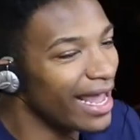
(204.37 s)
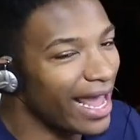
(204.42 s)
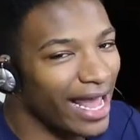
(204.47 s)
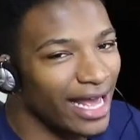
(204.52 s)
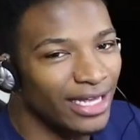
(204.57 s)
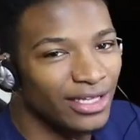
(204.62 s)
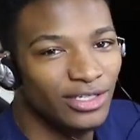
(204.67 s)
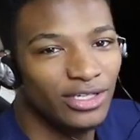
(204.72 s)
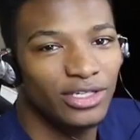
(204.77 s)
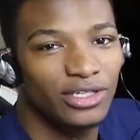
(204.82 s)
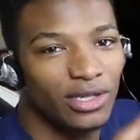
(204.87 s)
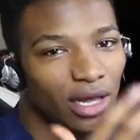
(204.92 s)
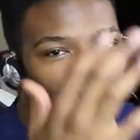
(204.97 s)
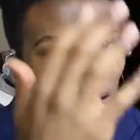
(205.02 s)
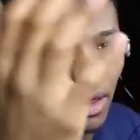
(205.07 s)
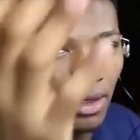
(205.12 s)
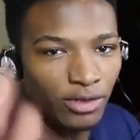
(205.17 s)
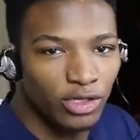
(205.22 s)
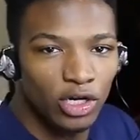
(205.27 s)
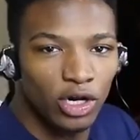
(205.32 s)
And
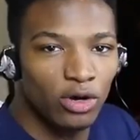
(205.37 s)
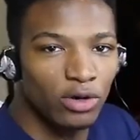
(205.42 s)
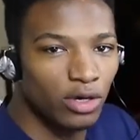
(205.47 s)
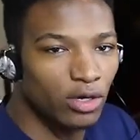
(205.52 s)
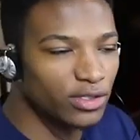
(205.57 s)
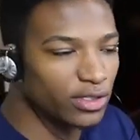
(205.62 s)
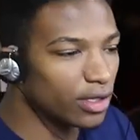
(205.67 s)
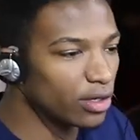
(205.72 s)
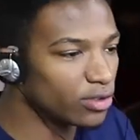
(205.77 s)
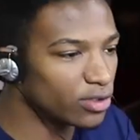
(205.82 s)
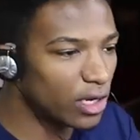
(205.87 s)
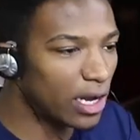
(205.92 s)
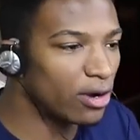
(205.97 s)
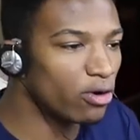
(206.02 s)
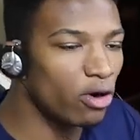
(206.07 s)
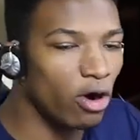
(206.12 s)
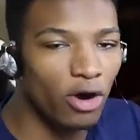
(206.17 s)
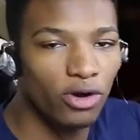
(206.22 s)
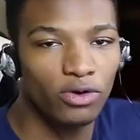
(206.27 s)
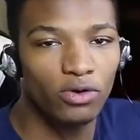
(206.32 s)
uh, you know, the
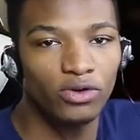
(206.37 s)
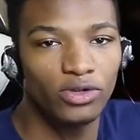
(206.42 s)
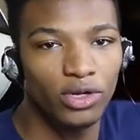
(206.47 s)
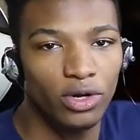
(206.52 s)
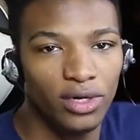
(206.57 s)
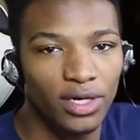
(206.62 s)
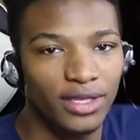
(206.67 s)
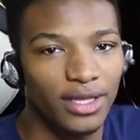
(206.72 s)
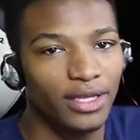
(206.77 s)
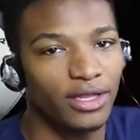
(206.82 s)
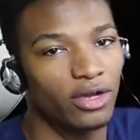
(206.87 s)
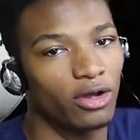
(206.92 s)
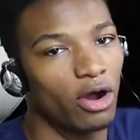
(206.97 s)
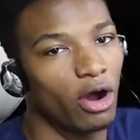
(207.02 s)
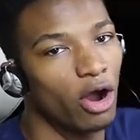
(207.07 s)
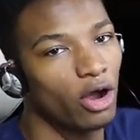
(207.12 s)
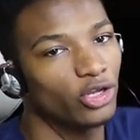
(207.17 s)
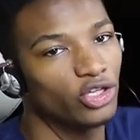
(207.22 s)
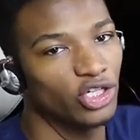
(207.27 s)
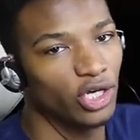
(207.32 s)
Kotaku article noted that
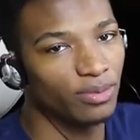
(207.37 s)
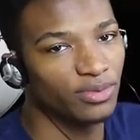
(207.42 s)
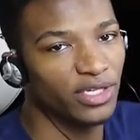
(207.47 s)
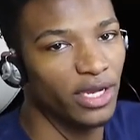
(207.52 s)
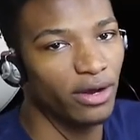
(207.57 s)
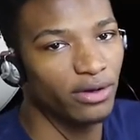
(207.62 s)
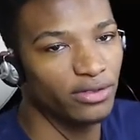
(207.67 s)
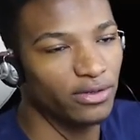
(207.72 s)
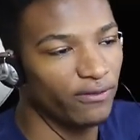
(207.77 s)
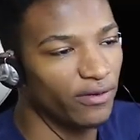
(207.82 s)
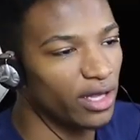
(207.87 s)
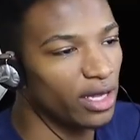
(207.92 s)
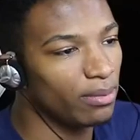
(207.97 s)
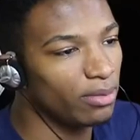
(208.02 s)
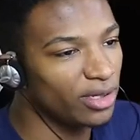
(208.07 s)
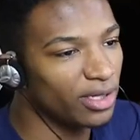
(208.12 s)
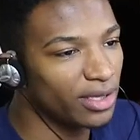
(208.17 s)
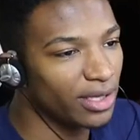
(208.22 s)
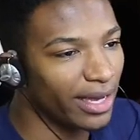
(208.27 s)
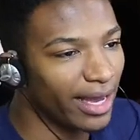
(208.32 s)
there are jump scares
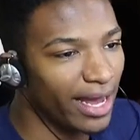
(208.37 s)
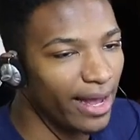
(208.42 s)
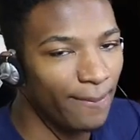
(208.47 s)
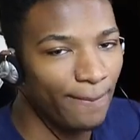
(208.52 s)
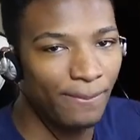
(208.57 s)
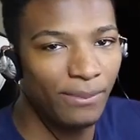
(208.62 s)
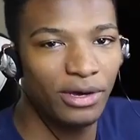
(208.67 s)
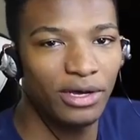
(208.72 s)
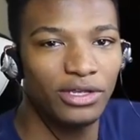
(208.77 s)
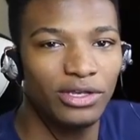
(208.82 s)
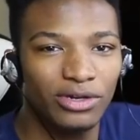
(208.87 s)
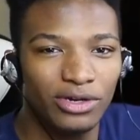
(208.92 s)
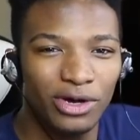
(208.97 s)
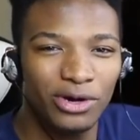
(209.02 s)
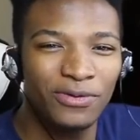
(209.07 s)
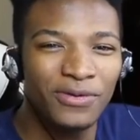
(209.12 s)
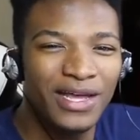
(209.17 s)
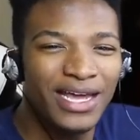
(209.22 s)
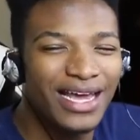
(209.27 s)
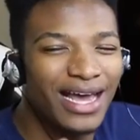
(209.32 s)
available in the game, but you
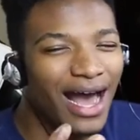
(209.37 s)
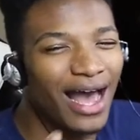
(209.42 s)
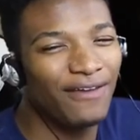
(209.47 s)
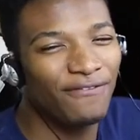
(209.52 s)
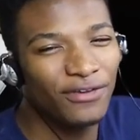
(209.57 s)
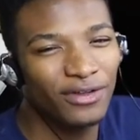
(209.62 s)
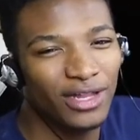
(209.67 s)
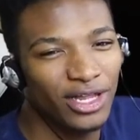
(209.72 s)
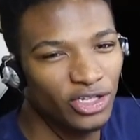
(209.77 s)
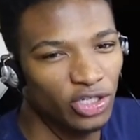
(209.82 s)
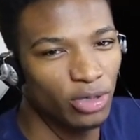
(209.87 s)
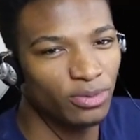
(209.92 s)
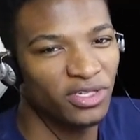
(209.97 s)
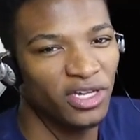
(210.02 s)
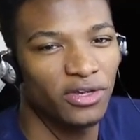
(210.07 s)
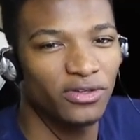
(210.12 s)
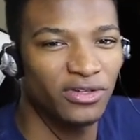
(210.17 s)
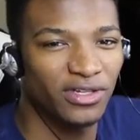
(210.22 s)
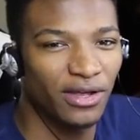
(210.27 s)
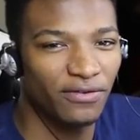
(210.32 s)
know, I feel like jump
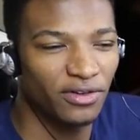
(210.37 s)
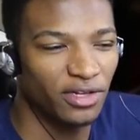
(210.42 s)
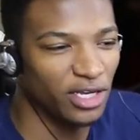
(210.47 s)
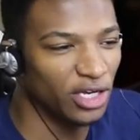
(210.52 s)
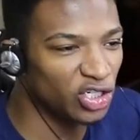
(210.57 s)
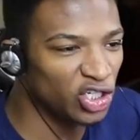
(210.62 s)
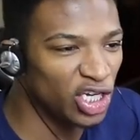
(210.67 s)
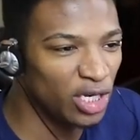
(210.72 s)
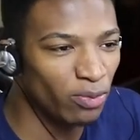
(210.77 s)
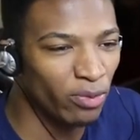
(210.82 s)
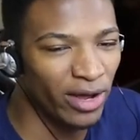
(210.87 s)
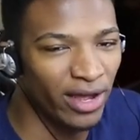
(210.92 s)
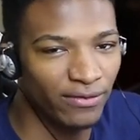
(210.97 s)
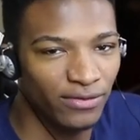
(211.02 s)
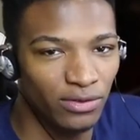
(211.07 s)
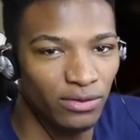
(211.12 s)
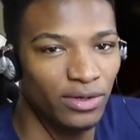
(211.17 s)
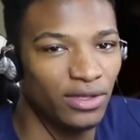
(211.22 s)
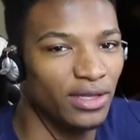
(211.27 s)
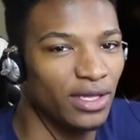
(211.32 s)
scares are definitely a cheap way
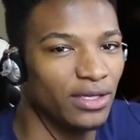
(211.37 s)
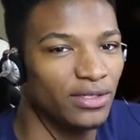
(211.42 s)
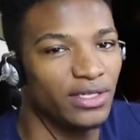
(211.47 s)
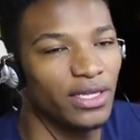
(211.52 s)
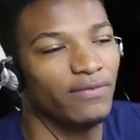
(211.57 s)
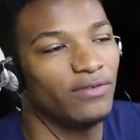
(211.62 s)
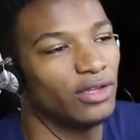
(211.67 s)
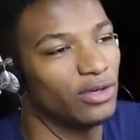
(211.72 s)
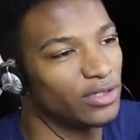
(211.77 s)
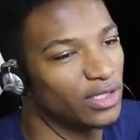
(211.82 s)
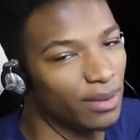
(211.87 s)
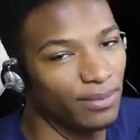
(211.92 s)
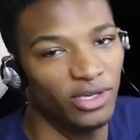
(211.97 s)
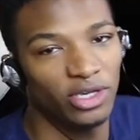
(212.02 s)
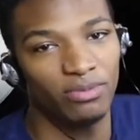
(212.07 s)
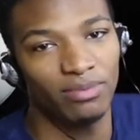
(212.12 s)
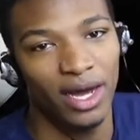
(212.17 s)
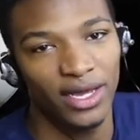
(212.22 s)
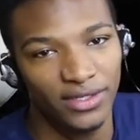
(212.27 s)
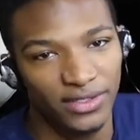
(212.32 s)
of doing things, even though some
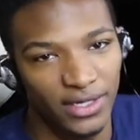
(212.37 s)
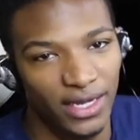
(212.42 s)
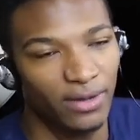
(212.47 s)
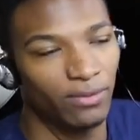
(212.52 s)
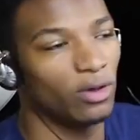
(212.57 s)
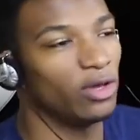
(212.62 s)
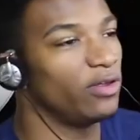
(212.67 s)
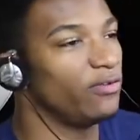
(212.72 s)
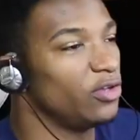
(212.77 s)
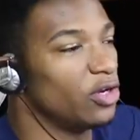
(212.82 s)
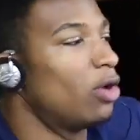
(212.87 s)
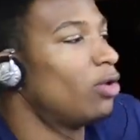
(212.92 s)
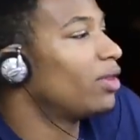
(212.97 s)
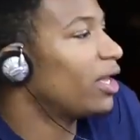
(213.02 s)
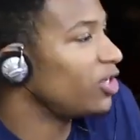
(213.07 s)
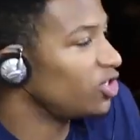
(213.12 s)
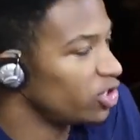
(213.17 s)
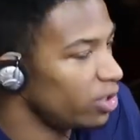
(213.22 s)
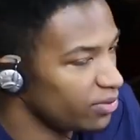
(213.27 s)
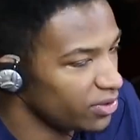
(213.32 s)
of you might say, well, if you don't
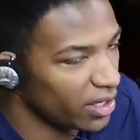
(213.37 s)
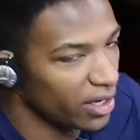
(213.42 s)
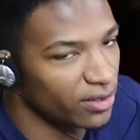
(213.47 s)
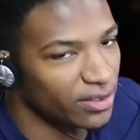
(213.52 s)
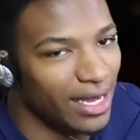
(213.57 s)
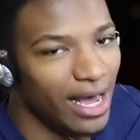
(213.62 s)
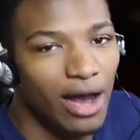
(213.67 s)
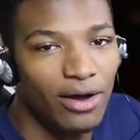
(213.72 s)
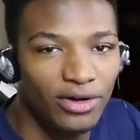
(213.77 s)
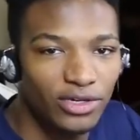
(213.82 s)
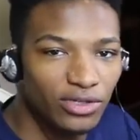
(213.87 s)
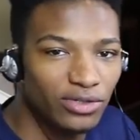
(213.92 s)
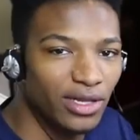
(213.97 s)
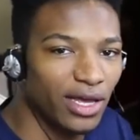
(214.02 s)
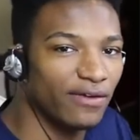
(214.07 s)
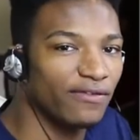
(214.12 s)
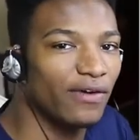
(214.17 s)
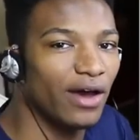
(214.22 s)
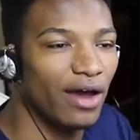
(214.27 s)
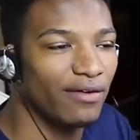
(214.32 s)
like jump scares, how could you
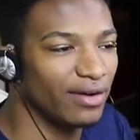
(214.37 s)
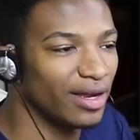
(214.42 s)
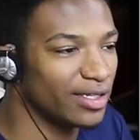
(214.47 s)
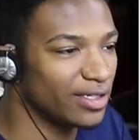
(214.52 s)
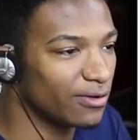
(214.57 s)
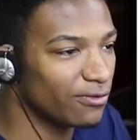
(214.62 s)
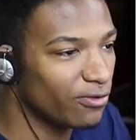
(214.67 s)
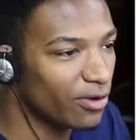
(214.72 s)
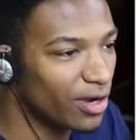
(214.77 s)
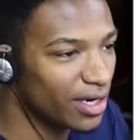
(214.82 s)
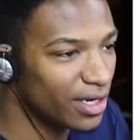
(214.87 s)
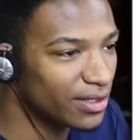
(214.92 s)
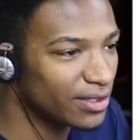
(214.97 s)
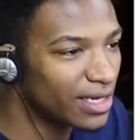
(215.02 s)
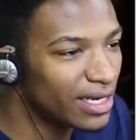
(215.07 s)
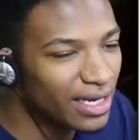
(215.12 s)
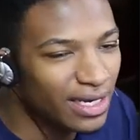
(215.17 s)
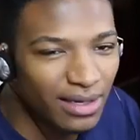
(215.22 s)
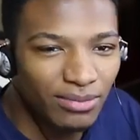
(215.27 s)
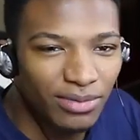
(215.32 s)
like Five Nights at Freddy's?
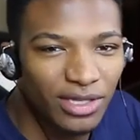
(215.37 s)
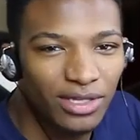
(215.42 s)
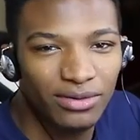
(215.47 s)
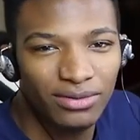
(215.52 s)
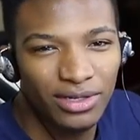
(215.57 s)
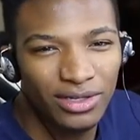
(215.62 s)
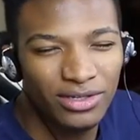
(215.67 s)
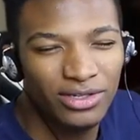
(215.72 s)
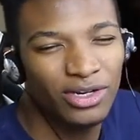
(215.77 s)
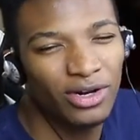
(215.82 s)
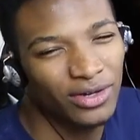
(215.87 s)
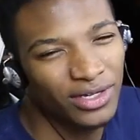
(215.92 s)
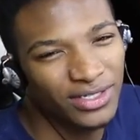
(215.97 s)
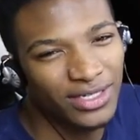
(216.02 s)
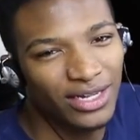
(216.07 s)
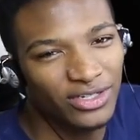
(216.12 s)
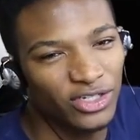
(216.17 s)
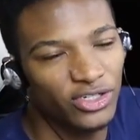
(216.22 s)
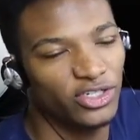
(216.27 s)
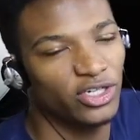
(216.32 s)
But th th you know,
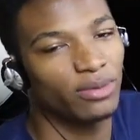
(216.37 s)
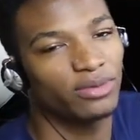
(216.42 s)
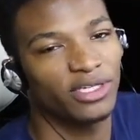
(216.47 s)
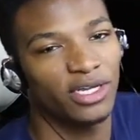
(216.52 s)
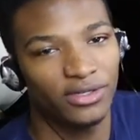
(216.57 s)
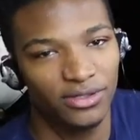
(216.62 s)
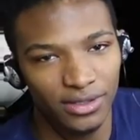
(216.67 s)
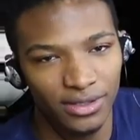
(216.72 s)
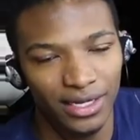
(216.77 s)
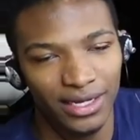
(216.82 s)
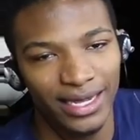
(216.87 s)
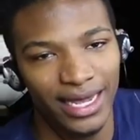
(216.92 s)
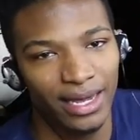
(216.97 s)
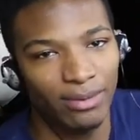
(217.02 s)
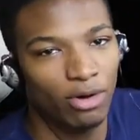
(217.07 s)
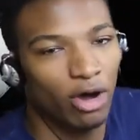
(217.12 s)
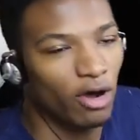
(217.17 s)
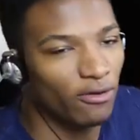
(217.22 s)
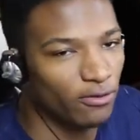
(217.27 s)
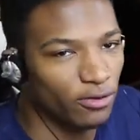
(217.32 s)
it's not just jump scares that that
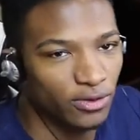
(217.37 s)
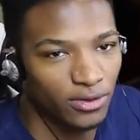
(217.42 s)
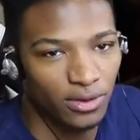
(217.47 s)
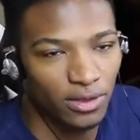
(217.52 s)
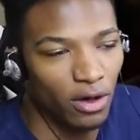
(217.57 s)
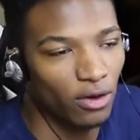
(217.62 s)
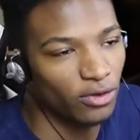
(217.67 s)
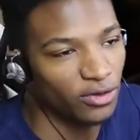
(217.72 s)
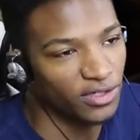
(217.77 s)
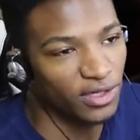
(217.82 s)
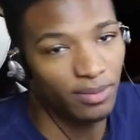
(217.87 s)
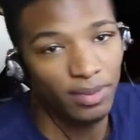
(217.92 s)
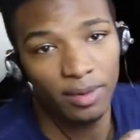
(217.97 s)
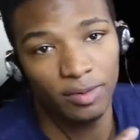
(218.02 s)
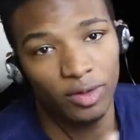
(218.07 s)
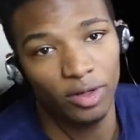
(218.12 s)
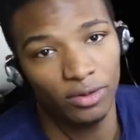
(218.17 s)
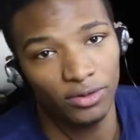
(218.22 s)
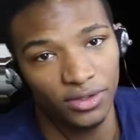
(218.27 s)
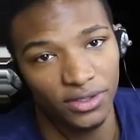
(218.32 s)
game offers, although some
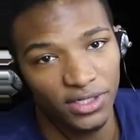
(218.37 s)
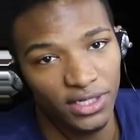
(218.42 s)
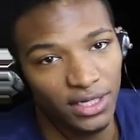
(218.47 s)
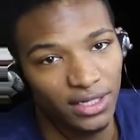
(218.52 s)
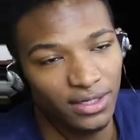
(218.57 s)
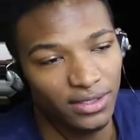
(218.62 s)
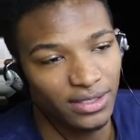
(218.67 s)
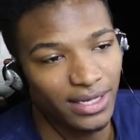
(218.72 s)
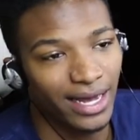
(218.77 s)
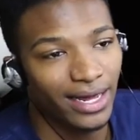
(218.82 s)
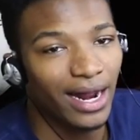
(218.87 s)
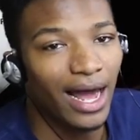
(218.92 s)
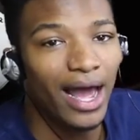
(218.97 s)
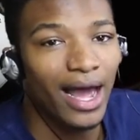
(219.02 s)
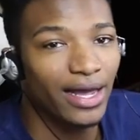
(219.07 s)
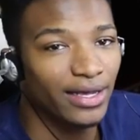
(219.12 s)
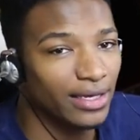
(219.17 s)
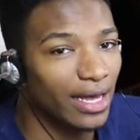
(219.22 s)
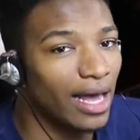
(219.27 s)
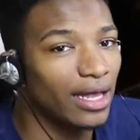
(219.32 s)
people only see it as that.
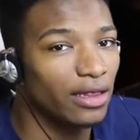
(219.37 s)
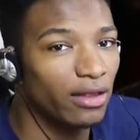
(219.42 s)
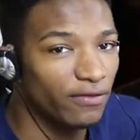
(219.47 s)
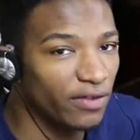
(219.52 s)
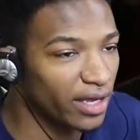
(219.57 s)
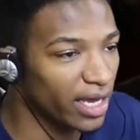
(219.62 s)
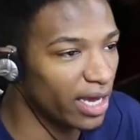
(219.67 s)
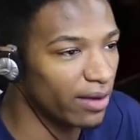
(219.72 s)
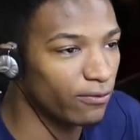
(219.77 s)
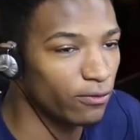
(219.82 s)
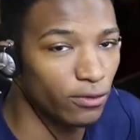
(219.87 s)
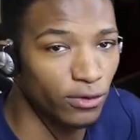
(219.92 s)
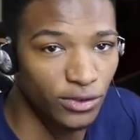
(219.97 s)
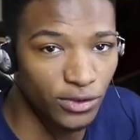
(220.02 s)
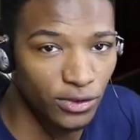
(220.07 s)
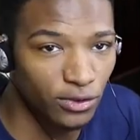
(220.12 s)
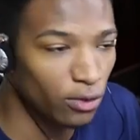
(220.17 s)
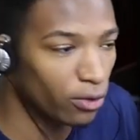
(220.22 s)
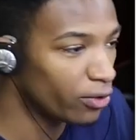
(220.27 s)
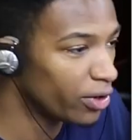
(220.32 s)
I, I love the game for
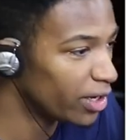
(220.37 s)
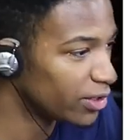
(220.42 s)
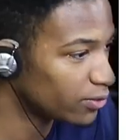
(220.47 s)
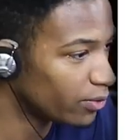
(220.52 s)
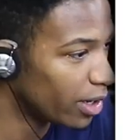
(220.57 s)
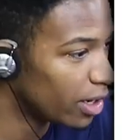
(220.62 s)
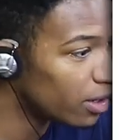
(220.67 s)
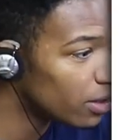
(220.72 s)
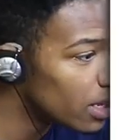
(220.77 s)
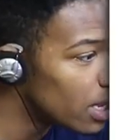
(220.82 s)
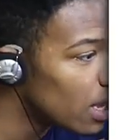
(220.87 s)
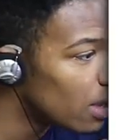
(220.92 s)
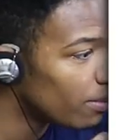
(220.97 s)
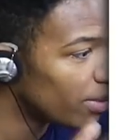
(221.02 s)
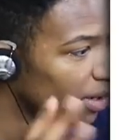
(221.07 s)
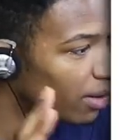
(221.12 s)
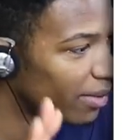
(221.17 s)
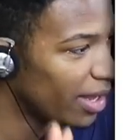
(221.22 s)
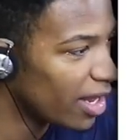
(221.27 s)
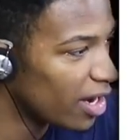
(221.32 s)
its story as well,
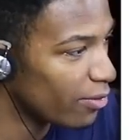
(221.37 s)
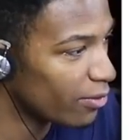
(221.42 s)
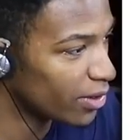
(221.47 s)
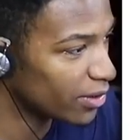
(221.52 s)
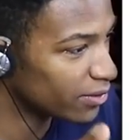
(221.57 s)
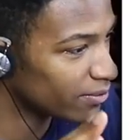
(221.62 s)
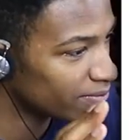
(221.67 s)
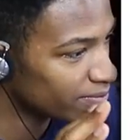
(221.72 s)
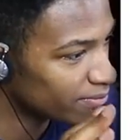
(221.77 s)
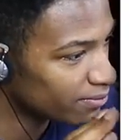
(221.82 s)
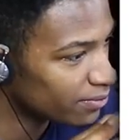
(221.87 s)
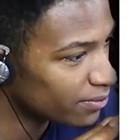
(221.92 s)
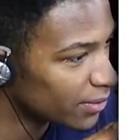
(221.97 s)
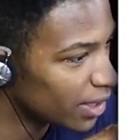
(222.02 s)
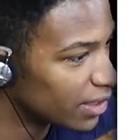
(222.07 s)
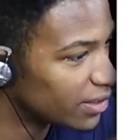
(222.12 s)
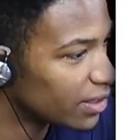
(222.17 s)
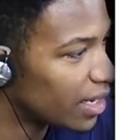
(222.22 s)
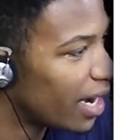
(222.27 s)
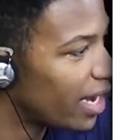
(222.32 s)
but um, anyways,
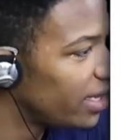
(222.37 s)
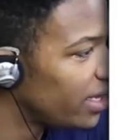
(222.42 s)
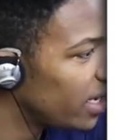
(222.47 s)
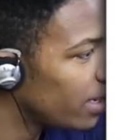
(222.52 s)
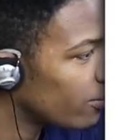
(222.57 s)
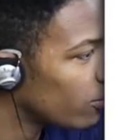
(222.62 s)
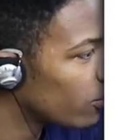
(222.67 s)
it's a highly